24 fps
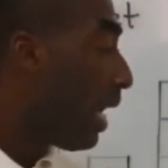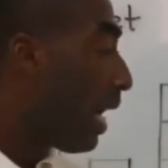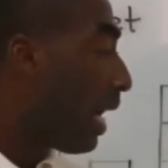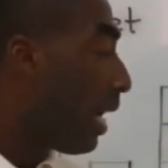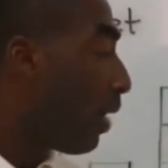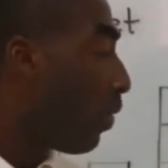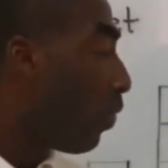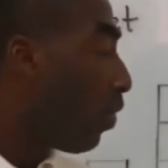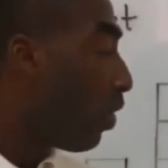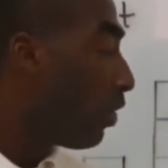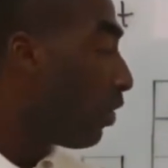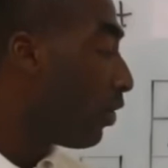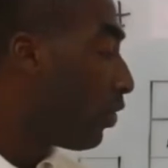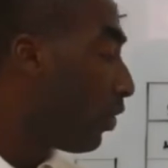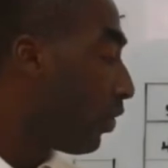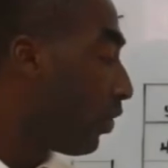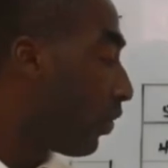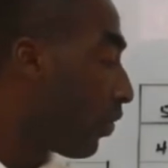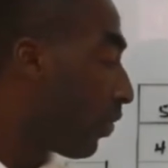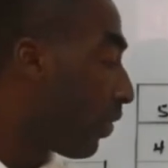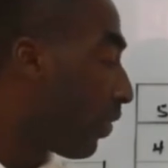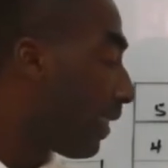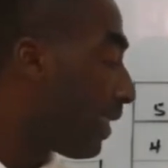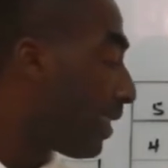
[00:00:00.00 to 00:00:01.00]
I want
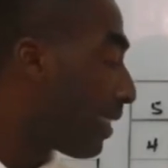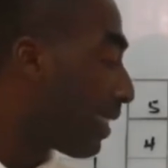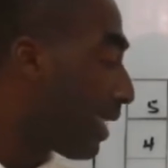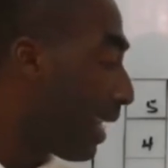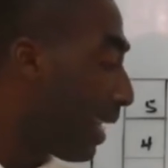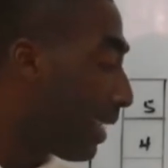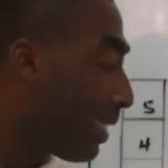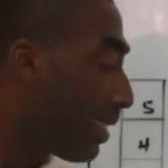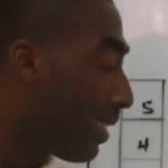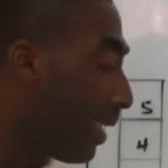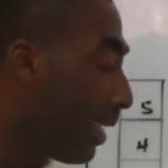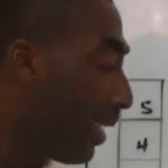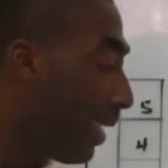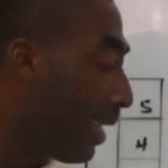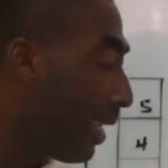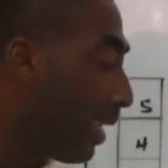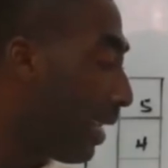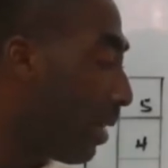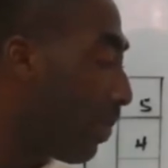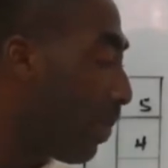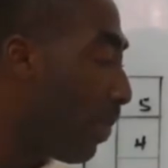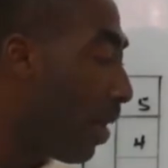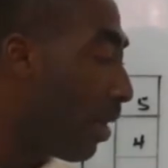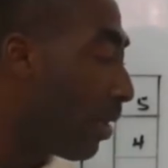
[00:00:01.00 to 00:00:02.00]
you to start
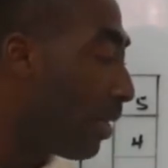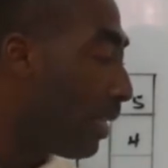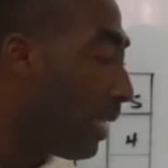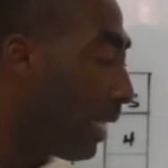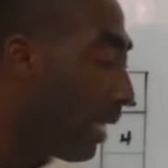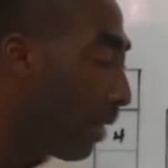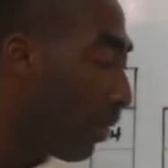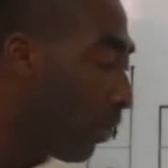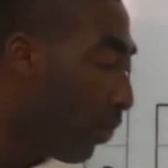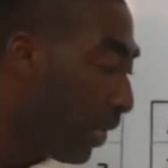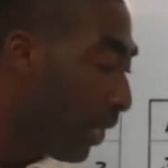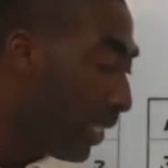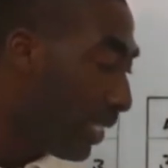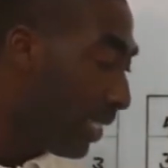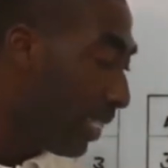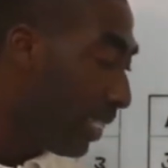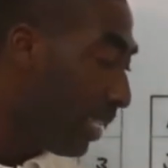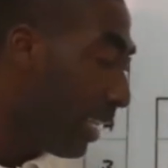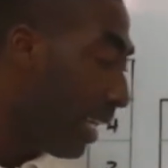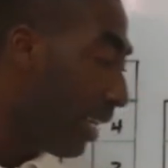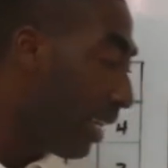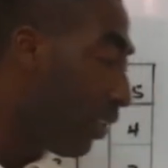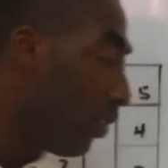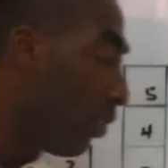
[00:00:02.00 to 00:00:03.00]
thinking about a
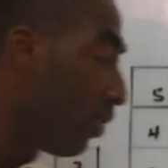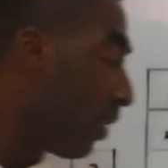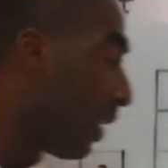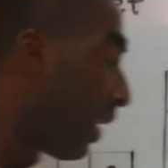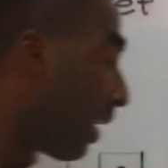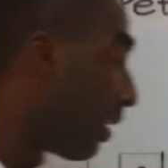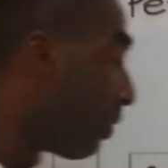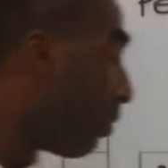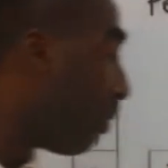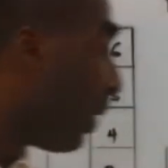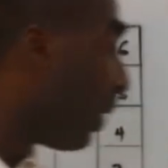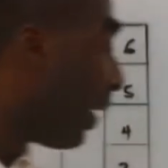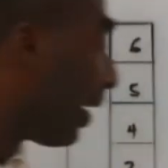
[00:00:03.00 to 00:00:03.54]
question that you can